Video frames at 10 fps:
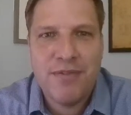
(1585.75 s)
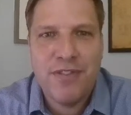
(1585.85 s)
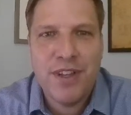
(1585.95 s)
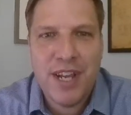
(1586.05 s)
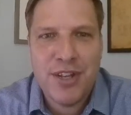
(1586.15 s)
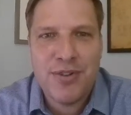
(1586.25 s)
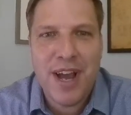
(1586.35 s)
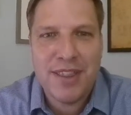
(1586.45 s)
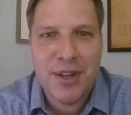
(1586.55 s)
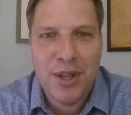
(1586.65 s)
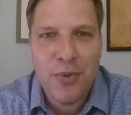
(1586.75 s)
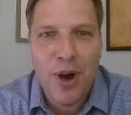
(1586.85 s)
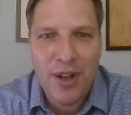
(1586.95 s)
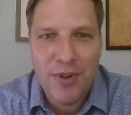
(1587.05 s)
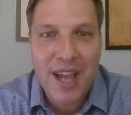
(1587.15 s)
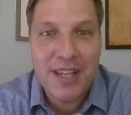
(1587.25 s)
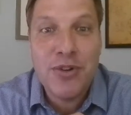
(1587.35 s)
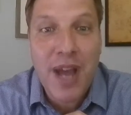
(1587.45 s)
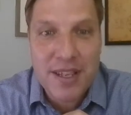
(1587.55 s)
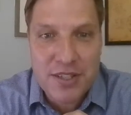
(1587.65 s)
To feel like you're not the only one, right?
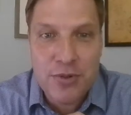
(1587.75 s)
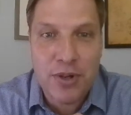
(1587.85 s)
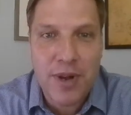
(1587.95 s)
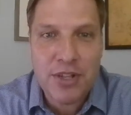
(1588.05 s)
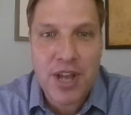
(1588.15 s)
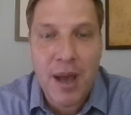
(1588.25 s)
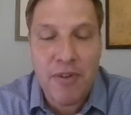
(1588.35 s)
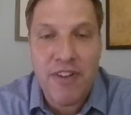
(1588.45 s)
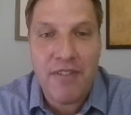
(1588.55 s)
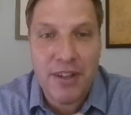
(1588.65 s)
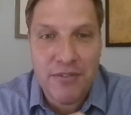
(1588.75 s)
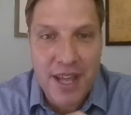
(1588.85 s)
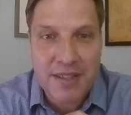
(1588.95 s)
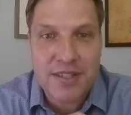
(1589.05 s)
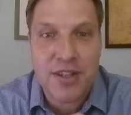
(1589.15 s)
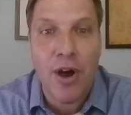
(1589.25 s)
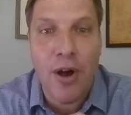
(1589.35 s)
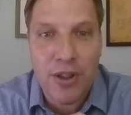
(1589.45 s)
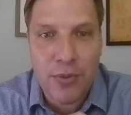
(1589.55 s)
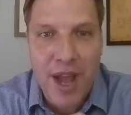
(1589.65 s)
And you guys do a great job of having events
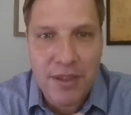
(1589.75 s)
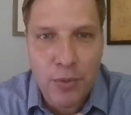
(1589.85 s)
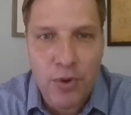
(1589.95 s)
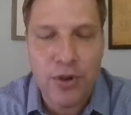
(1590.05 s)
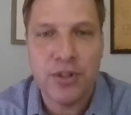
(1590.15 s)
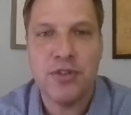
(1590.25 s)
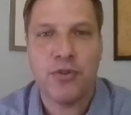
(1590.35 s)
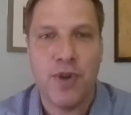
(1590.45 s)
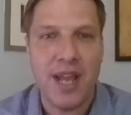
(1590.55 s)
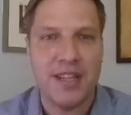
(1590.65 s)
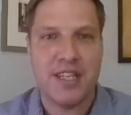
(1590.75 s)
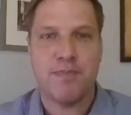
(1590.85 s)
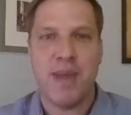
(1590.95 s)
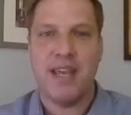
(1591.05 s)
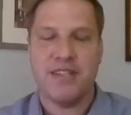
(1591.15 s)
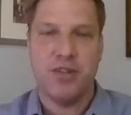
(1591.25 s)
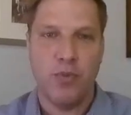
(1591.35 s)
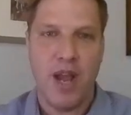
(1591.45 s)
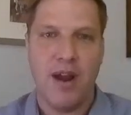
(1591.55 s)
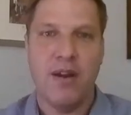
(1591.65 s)
all around the world. You've created a space to
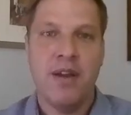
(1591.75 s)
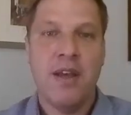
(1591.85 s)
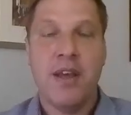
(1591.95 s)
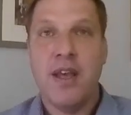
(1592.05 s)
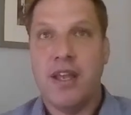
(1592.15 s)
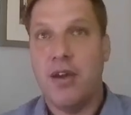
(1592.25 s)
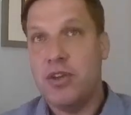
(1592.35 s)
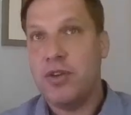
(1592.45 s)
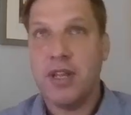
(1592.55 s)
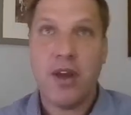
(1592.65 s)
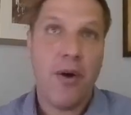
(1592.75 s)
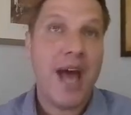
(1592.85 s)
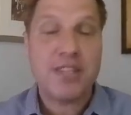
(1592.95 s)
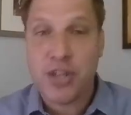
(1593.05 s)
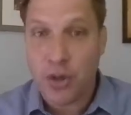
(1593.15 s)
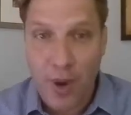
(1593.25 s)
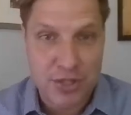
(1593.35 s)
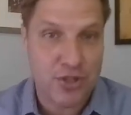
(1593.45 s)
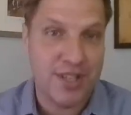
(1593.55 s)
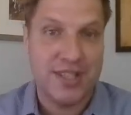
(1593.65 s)
where, you know, you can go ask your
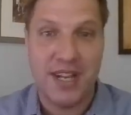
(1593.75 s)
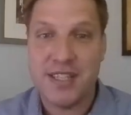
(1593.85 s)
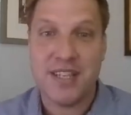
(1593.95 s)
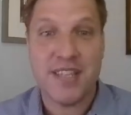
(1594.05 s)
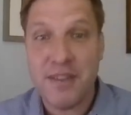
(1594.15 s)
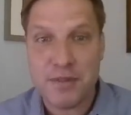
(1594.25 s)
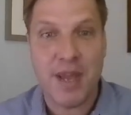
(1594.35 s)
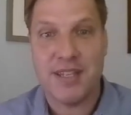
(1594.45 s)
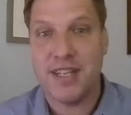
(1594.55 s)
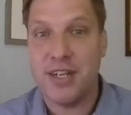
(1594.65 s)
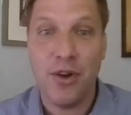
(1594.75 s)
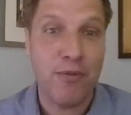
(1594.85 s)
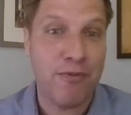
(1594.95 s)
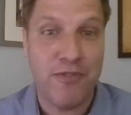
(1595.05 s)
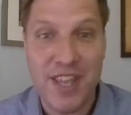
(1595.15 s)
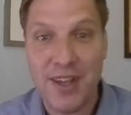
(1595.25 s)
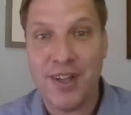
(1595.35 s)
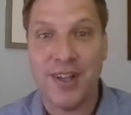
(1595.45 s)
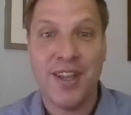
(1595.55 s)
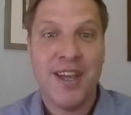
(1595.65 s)
questions and it's a safe space and you don't
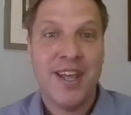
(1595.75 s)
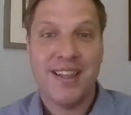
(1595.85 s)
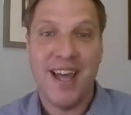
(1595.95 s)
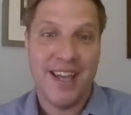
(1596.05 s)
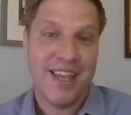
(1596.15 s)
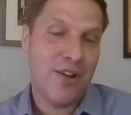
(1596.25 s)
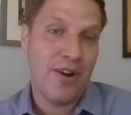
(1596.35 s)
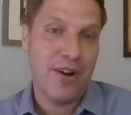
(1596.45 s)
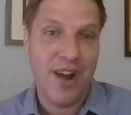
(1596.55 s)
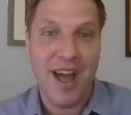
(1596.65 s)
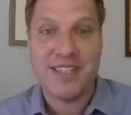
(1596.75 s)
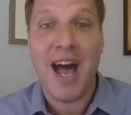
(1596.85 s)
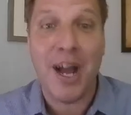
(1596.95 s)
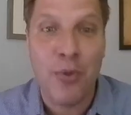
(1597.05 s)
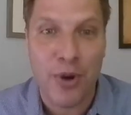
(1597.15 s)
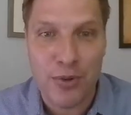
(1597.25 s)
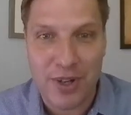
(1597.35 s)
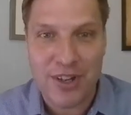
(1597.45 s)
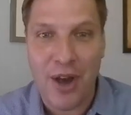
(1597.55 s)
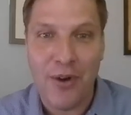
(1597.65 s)
feel like it's awkward
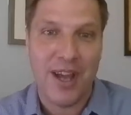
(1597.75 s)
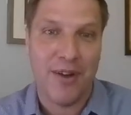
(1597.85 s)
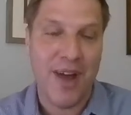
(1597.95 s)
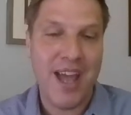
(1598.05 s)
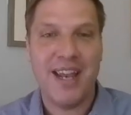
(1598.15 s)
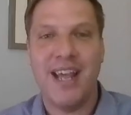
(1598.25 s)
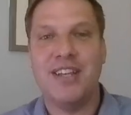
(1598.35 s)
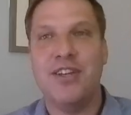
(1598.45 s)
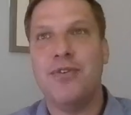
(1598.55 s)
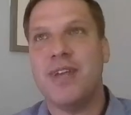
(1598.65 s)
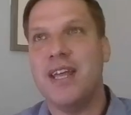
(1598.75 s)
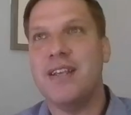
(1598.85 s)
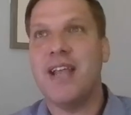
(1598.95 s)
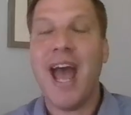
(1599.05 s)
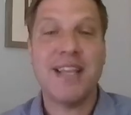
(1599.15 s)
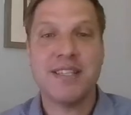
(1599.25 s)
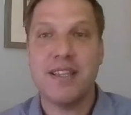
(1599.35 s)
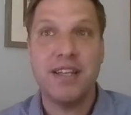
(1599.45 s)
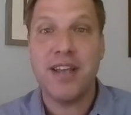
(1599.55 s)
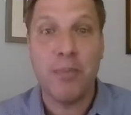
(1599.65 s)
when you're going, right? And you can
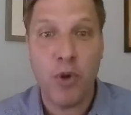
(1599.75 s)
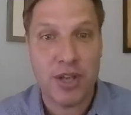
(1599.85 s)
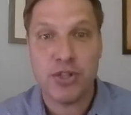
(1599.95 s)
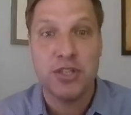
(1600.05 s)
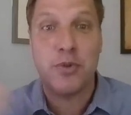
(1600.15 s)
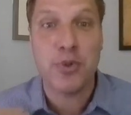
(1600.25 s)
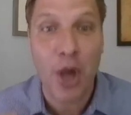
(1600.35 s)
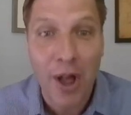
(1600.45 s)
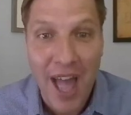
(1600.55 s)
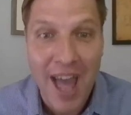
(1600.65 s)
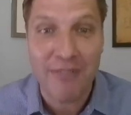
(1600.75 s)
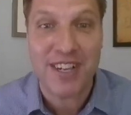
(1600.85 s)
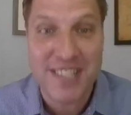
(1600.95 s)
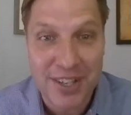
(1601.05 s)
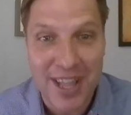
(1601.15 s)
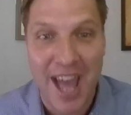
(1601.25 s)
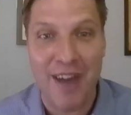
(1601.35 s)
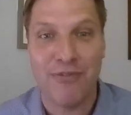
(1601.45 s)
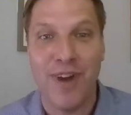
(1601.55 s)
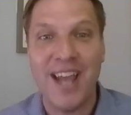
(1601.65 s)
ask the dumb questions, which we all have, I still
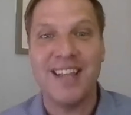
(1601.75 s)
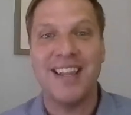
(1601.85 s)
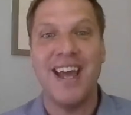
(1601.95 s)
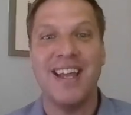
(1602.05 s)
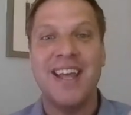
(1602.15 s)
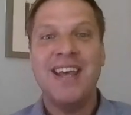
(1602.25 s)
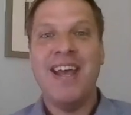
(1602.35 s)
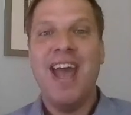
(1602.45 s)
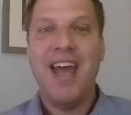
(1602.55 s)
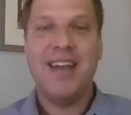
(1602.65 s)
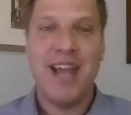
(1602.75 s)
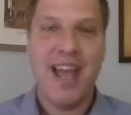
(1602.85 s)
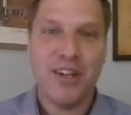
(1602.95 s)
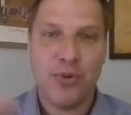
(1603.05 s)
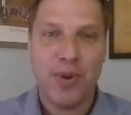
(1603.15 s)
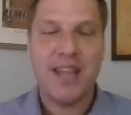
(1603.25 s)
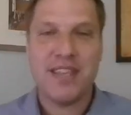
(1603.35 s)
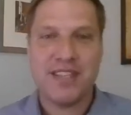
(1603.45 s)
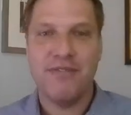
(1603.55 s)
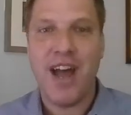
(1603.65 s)
have, right? Like, and create
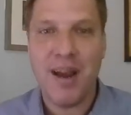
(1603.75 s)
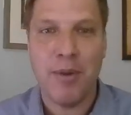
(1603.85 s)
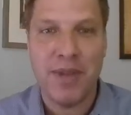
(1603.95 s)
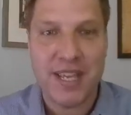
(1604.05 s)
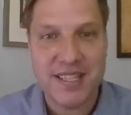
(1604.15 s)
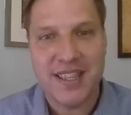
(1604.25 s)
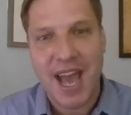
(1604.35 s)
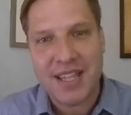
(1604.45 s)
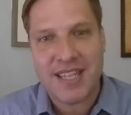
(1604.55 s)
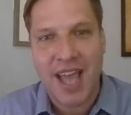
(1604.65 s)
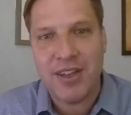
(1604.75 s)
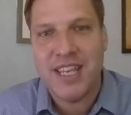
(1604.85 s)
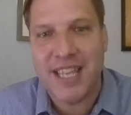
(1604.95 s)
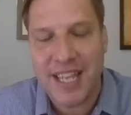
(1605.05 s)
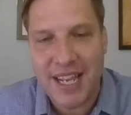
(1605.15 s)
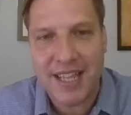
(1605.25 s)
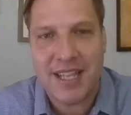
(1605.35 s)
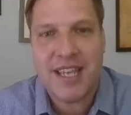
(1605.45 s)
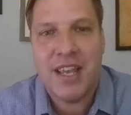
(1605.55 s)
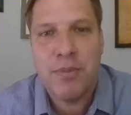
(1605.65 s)
this environment because that's how you get in,
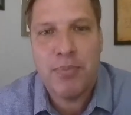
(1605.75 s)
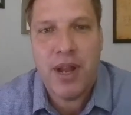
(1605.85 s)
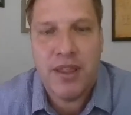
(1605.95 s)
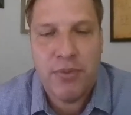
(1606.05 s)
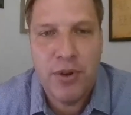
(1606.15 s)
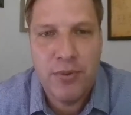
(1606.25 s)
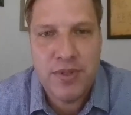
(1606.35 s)
that's how you break through.